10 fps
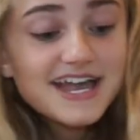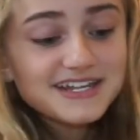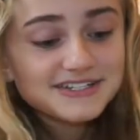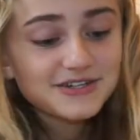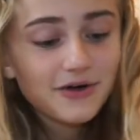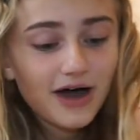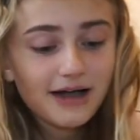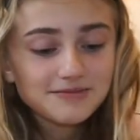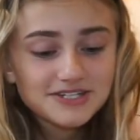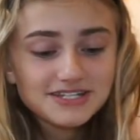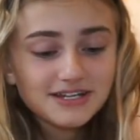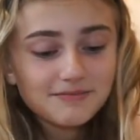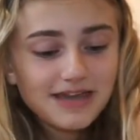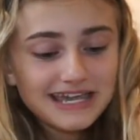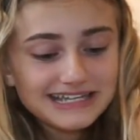So I'm just going to
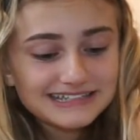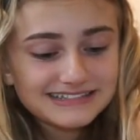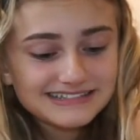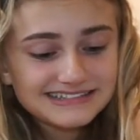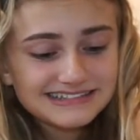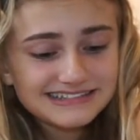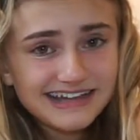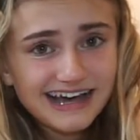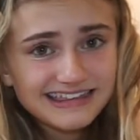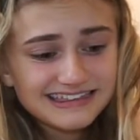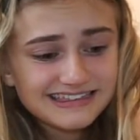make it not